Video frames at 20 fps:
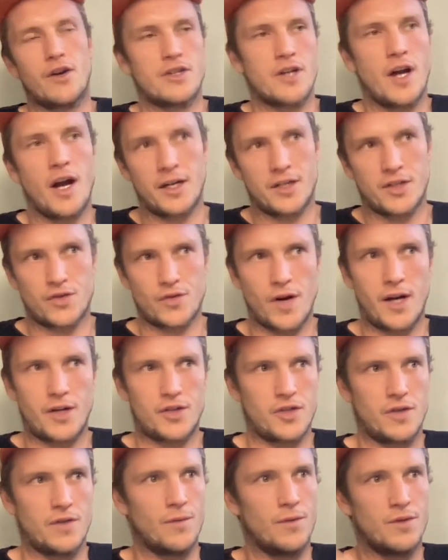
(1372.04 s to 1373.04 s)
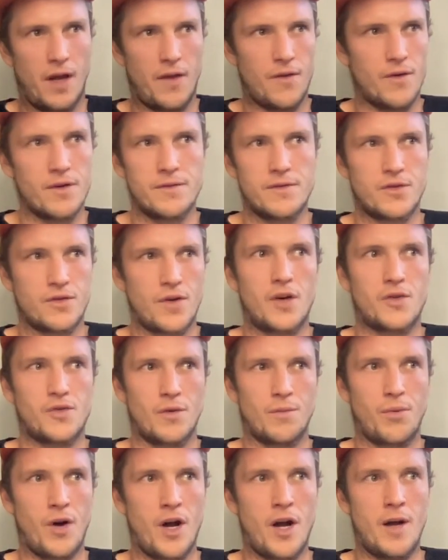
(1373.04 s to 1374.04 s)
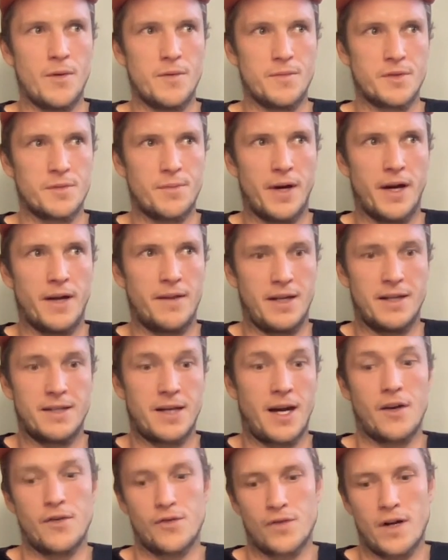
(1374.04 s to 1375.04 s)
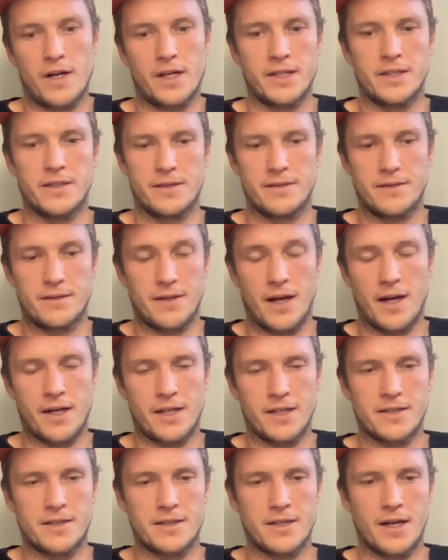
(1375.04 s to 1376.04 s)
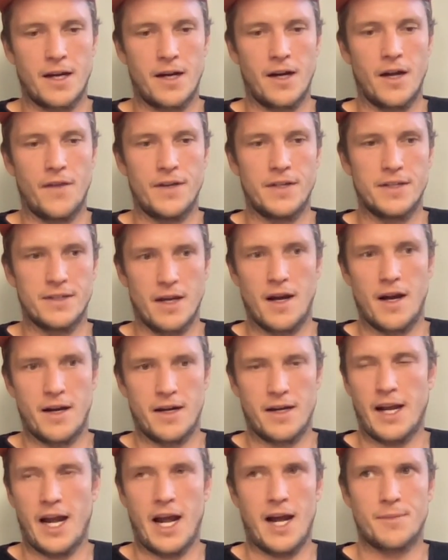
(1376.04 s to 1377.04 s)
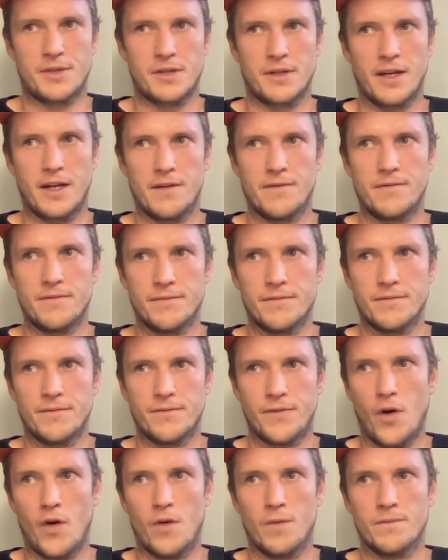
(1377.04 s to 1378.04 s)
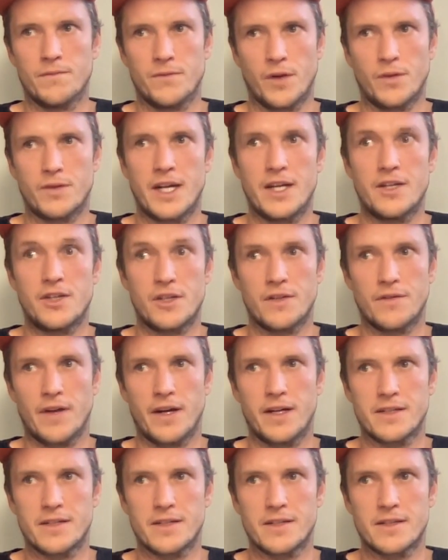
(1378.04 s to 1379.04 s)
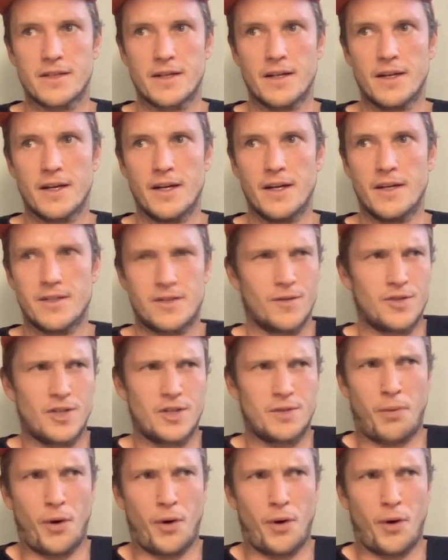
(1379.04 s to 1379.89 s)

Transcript: dock structure. There was other structural problems, but the entire dock is sitting on these unencapsulated foam flotation devices. So it was just